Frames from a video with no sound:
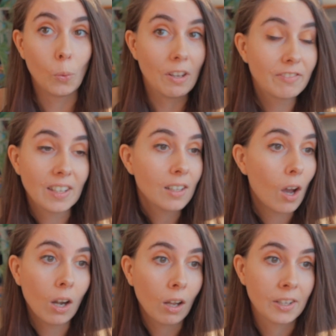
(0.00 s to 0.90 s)
We've done
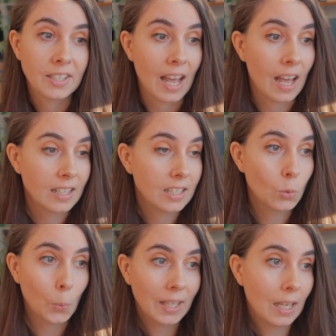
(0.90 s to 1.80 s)
all our
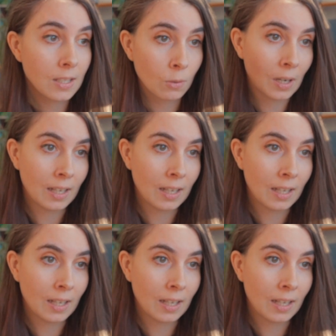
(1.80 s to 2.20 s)
tasks, we can do